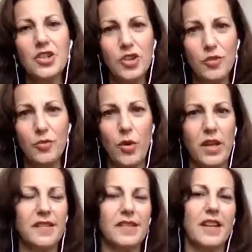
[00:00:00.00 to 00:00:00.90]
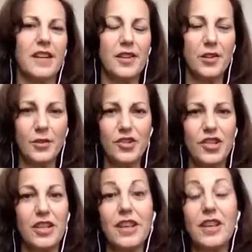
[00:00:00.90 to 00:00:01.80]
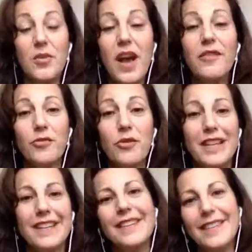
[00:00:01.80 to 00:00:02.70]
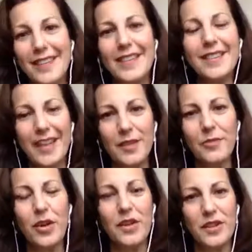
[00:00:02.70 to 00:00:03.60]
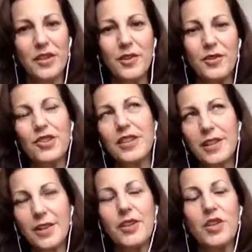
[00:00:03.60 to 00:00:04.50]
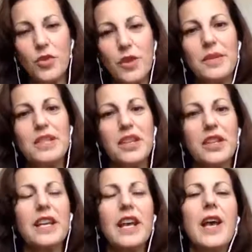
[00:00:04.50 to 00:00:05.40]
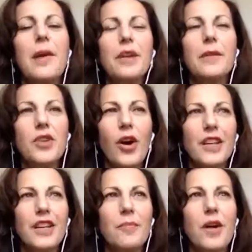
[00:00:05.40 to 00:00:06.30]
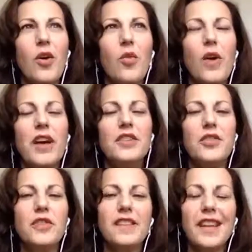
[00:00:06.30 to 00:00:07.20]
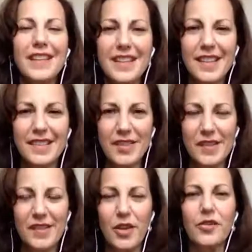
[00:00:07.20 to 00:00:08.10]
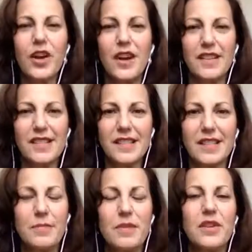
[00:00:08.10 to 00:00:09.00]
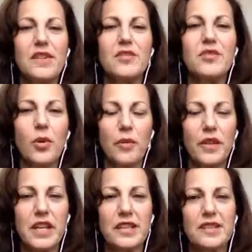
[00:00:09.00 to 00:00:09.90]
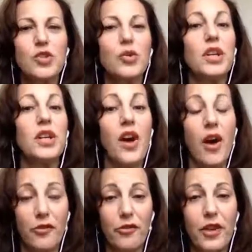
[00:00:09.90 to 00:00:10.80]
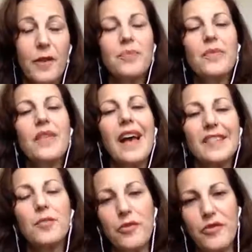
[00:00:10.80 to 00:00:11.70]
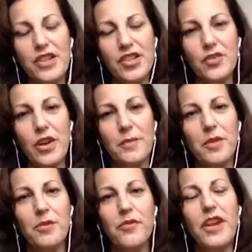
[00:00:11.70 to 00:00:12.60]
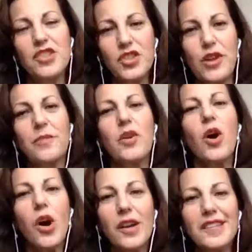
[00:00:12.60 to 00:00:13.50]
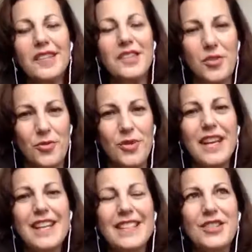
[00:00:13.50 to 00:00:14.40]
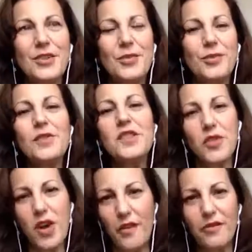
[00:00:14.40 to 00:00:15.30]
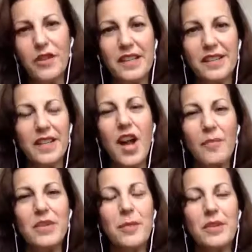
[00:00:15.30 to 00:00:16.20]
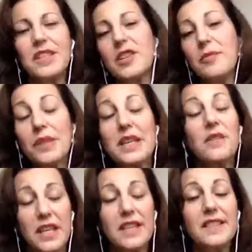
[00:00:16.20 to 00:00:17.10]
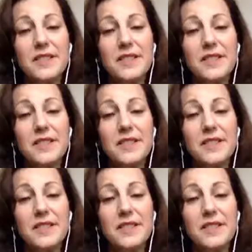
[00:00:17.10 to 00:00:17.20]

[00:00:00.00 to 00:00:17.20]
2 points and a conclusion, and you haven't written the second point and the conclusion, clearly you wouldn't be done. But I'm talking about when you're second guessing yourself constantly because you don't think it's good enough. That's the perfection trap. The perfection trap causes you to lose your confidence and not be able to complete things.